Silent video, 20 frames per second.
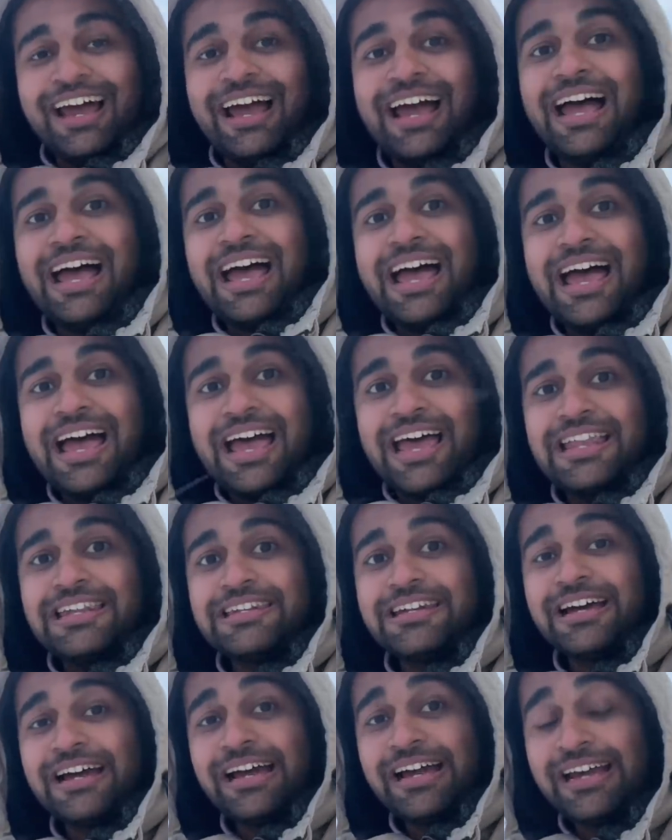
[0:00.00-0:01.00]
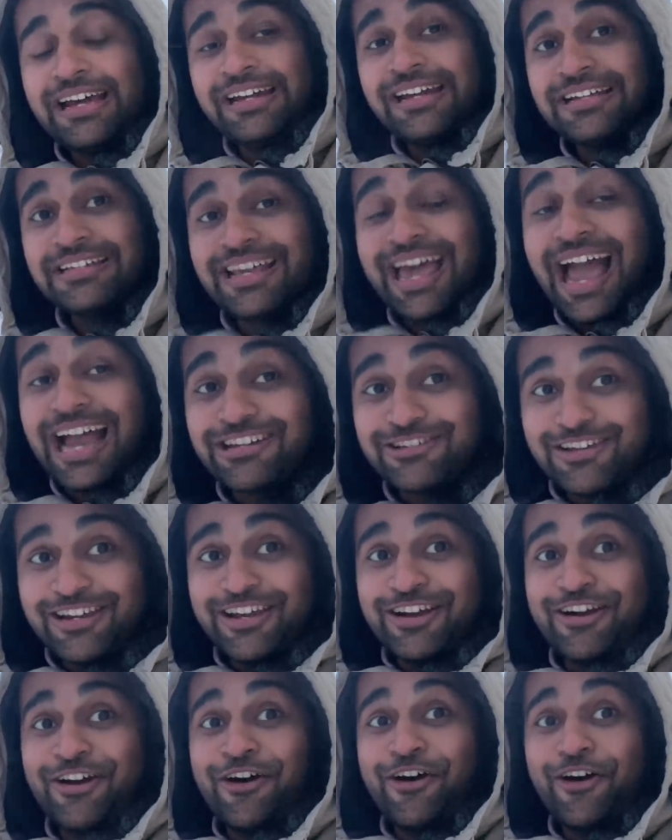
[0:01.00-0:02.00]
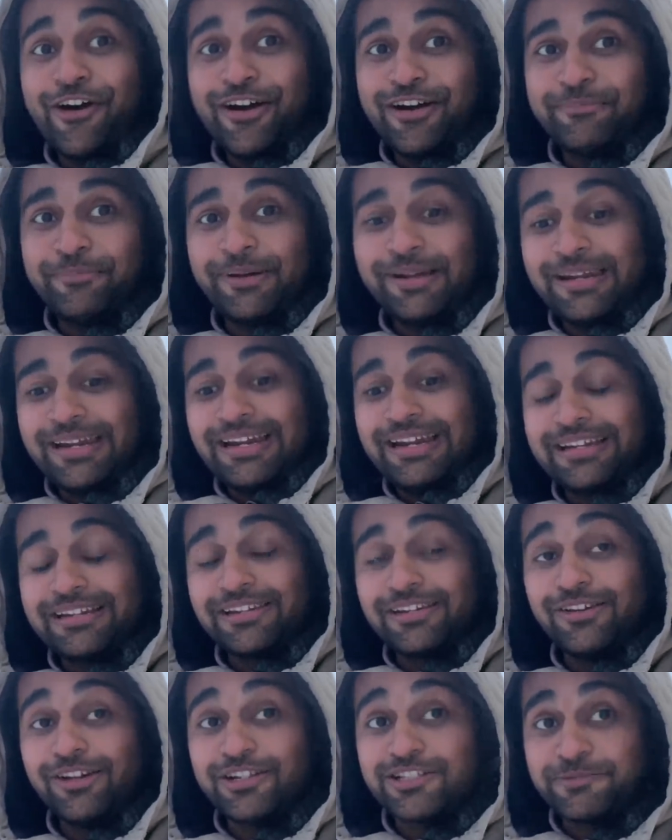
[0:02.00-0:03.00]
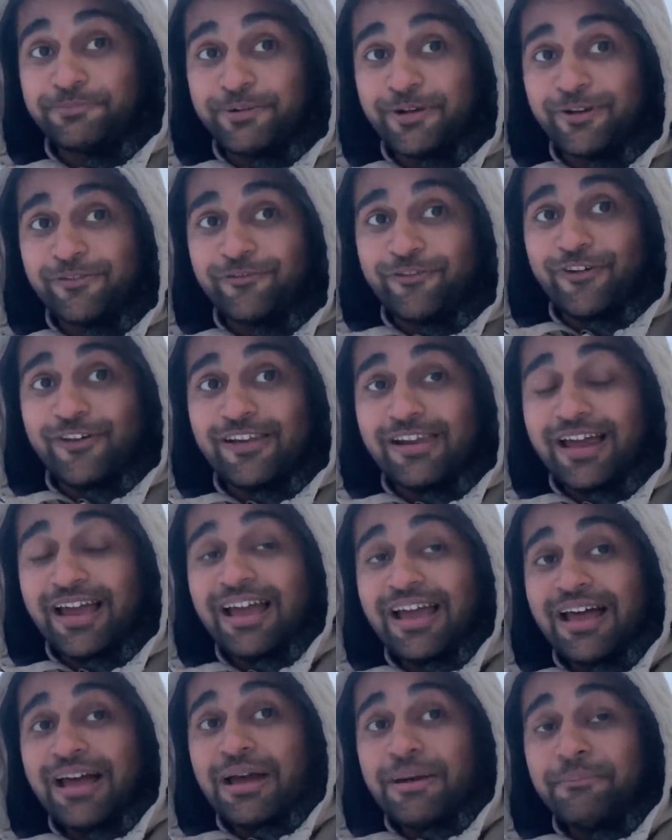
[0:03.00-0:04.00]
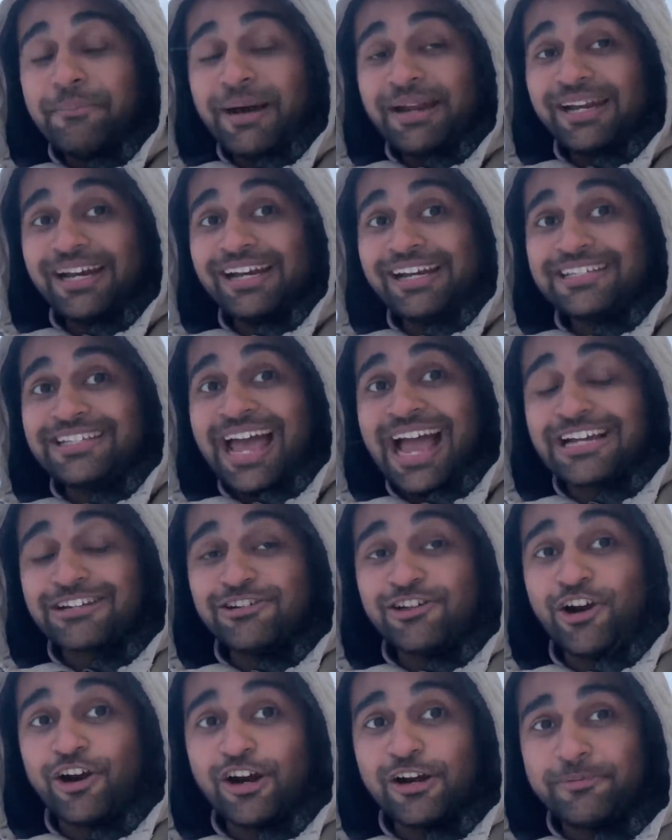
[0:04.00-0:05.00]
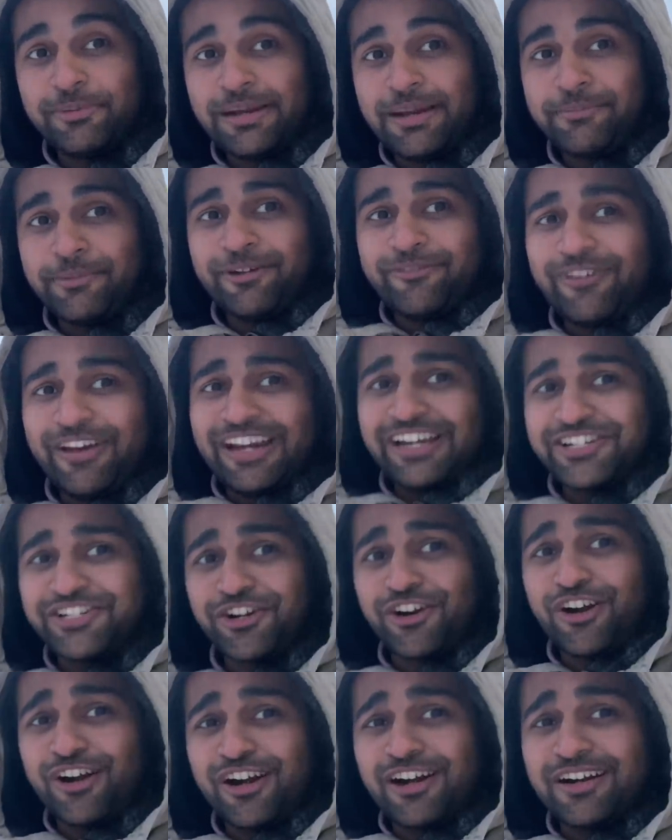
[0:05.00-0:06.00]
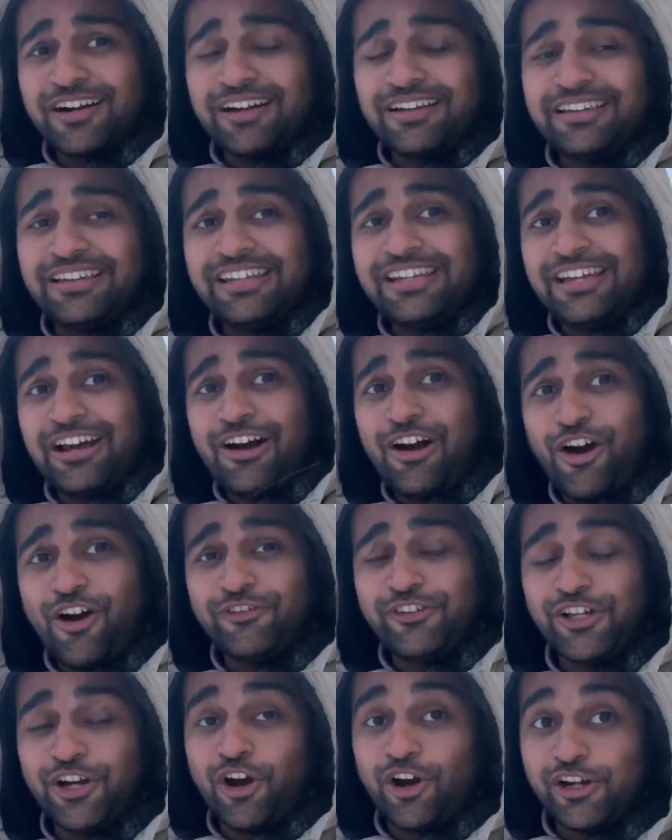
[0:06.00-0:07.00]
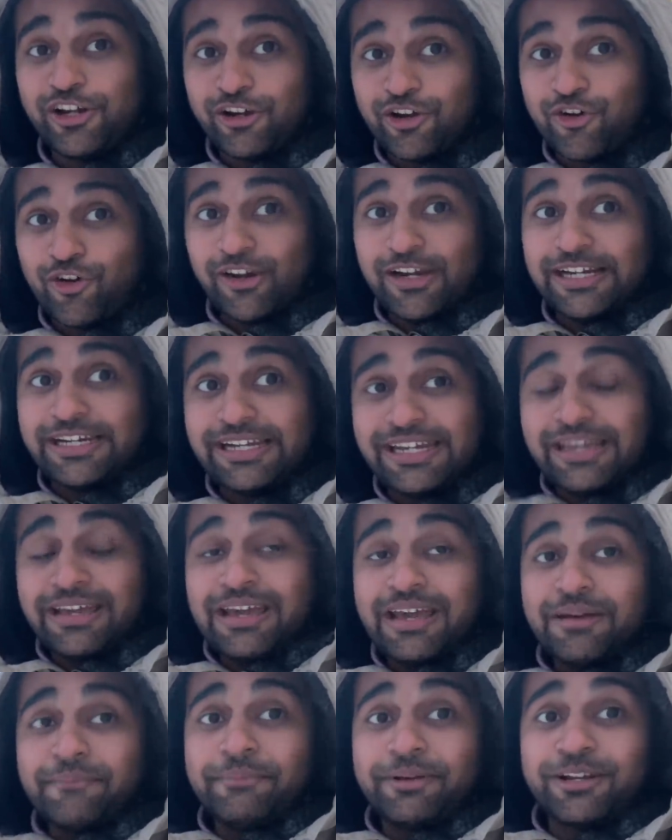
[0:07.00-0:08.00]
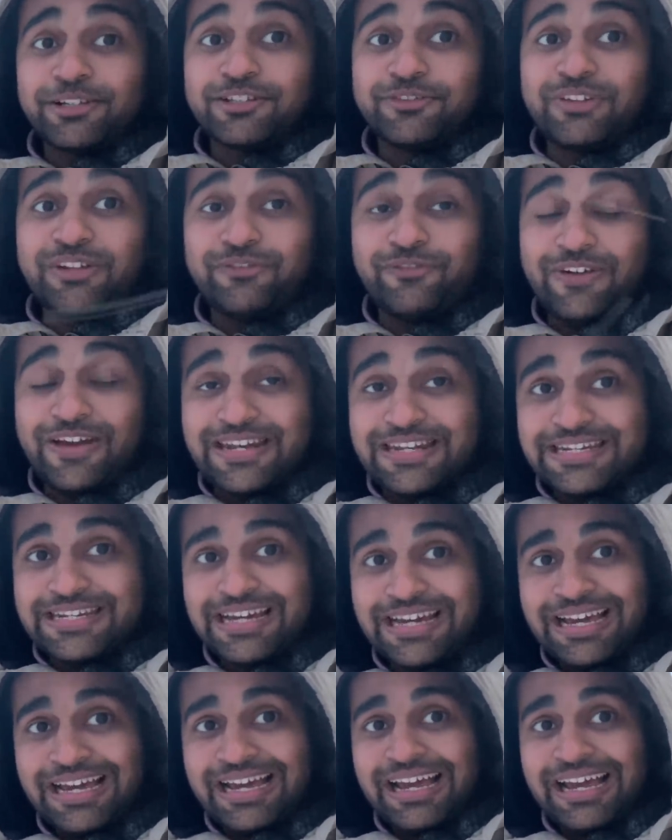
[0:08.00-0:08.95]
And it is actually horrible. It looks beautiful, but it is actually horrible. I'm not very sure of the audio quality because of the wind.